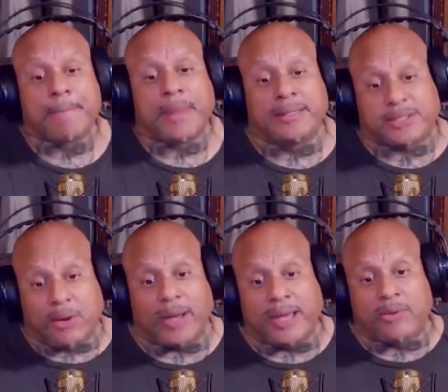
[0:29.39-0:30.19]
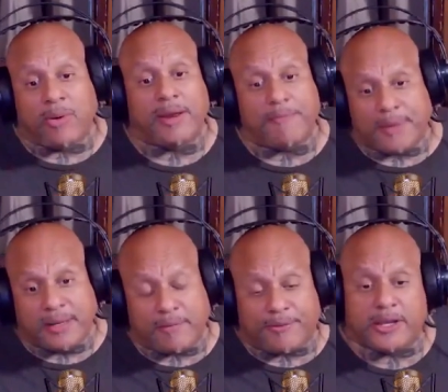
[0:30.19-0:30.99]
And so in order
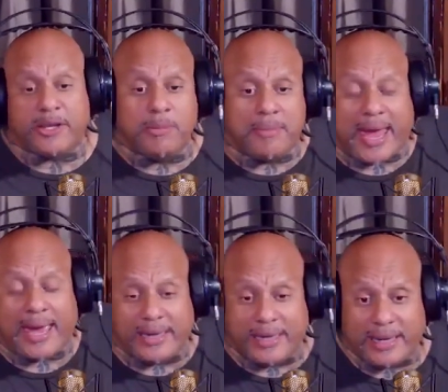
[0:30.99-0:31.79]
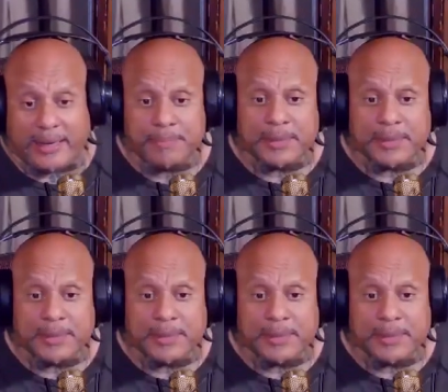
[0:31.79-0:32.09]
for humanity